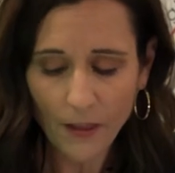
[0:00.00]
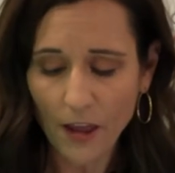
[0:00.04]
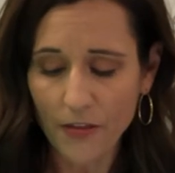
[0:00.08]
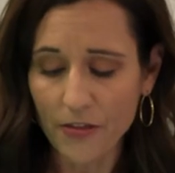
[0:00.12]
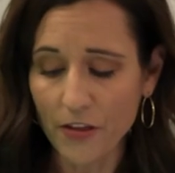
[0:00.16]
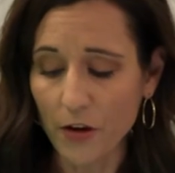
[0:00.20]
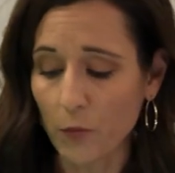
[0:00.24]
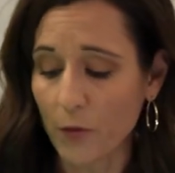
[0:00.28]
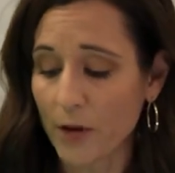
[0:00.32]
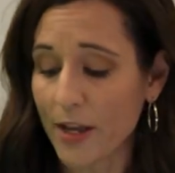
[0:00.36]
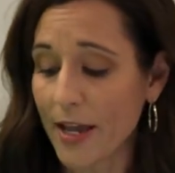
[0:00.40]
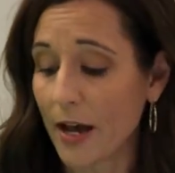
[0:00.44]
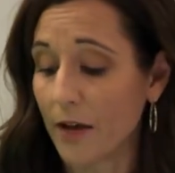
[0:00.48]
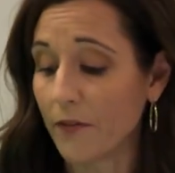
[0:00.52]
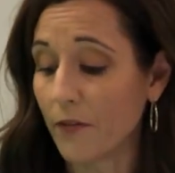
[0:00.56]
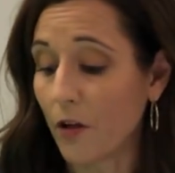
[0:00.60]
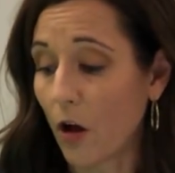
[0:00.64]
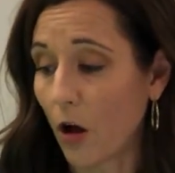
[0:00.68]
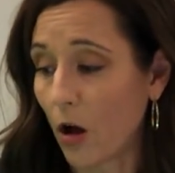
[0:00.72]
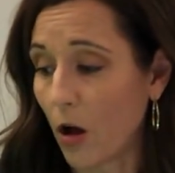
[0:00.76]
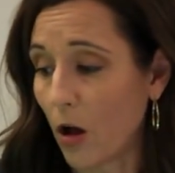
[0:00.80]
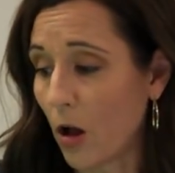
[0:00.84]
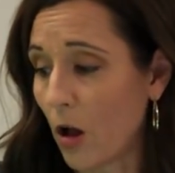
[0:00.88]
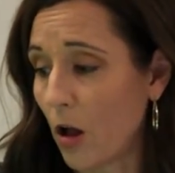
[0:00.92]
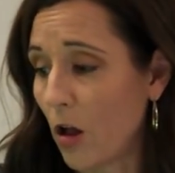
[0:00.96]
that we have
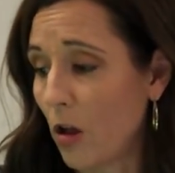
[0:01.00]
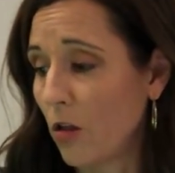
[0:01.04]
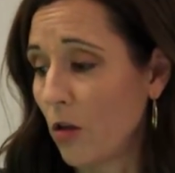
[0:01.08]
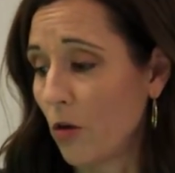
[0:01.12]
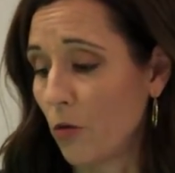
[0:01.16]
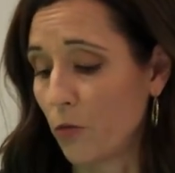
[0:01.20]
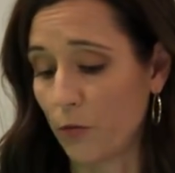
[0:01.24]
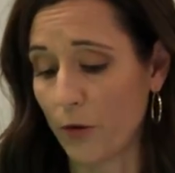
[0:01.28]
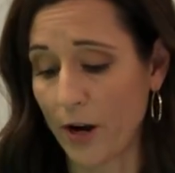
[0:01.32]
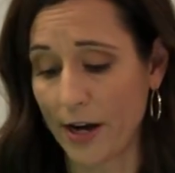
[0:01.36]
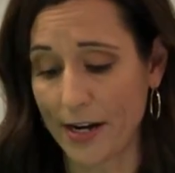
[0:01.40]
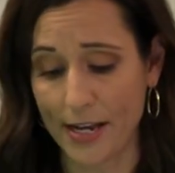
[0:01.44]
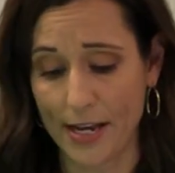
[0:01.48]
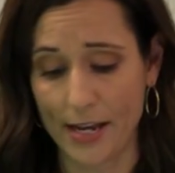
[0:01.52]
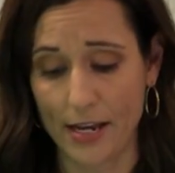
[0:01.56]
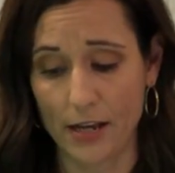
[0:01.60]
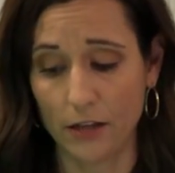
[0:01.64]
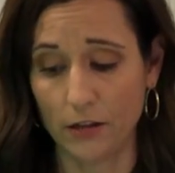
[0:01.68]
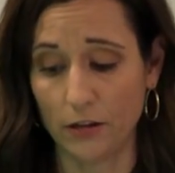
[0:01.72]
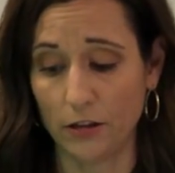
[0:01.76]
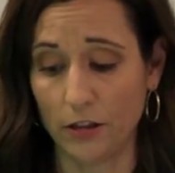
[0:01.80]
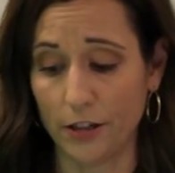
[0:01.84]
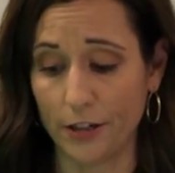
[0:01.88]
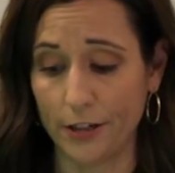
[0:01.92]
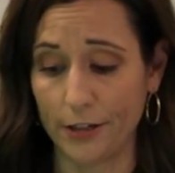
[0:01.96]
already
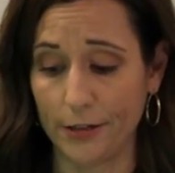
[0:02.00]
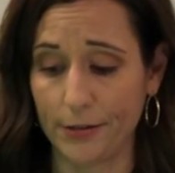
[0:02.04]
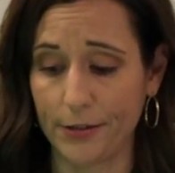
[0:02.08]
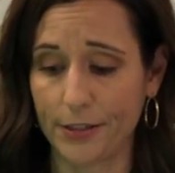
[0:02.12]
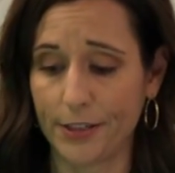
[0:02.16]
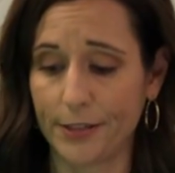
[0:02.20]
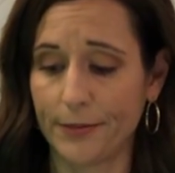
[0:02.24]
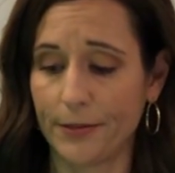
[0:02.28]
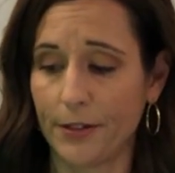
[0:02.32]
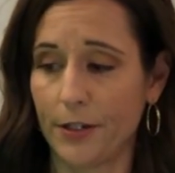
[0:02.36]
learned.